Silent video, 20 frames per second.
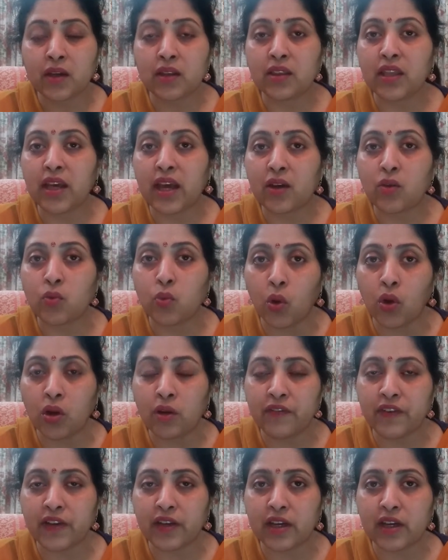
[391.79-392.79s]
their
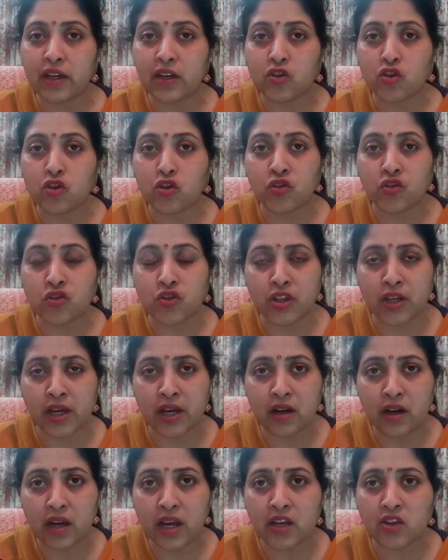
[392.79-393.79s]
qualifications,
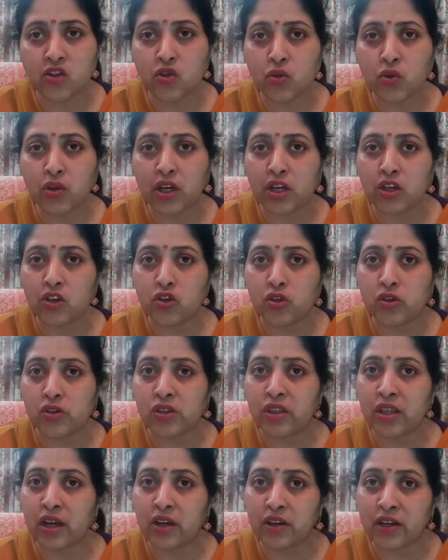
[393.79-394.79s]
their
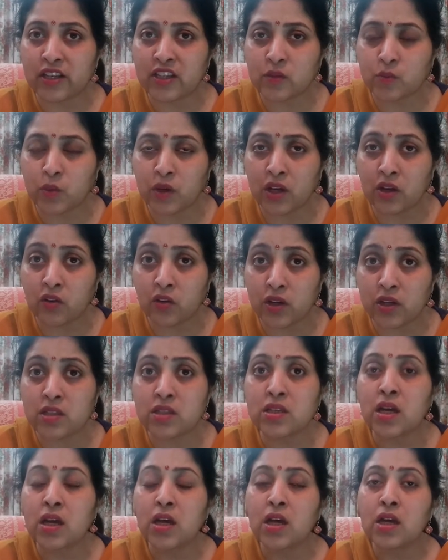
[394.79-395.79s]
education, their
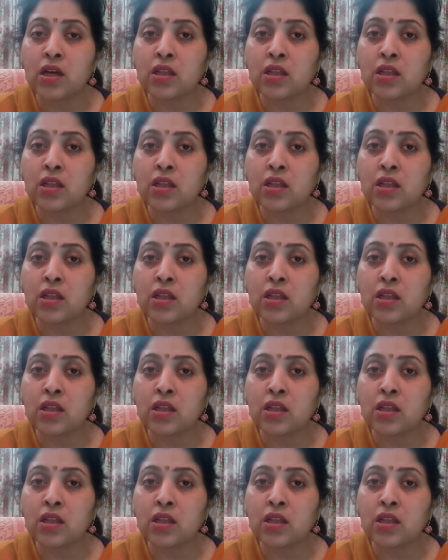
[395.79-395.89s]
experience,